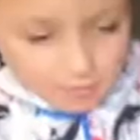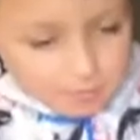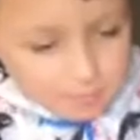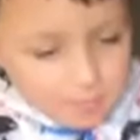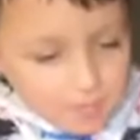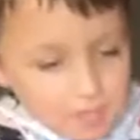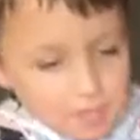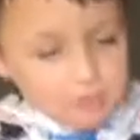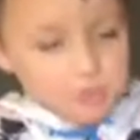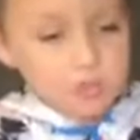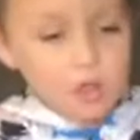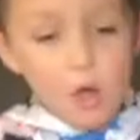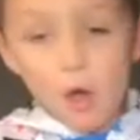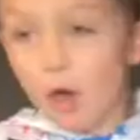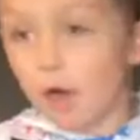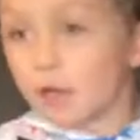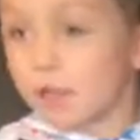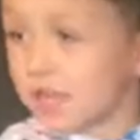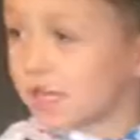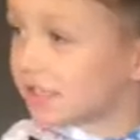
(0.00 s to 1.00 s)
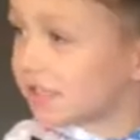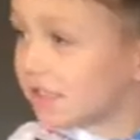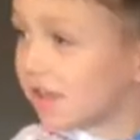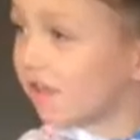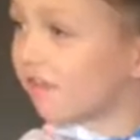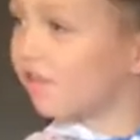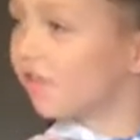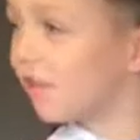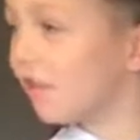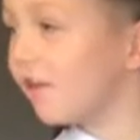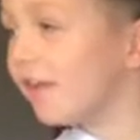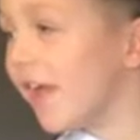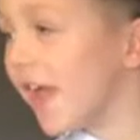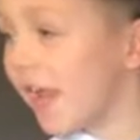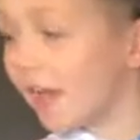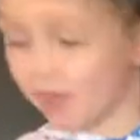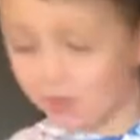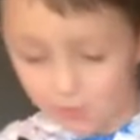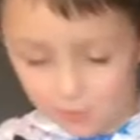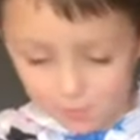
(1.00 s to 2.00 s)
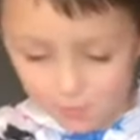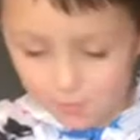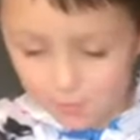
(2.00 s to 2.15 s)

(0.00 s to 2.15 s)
mix all this stuff together.